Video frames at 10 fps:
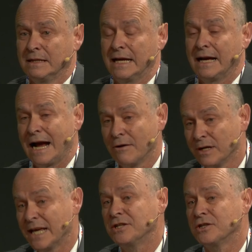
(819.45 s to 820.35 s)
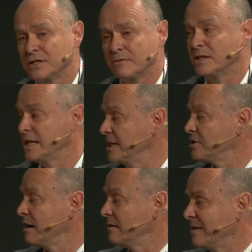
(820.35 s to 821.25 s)
yeah, our relationship with
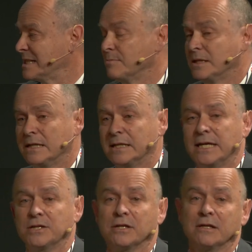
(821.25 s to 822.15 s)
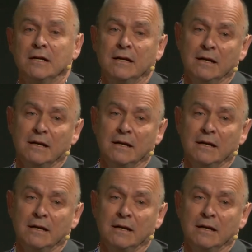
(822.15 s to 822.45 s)
nature, our investment in nature,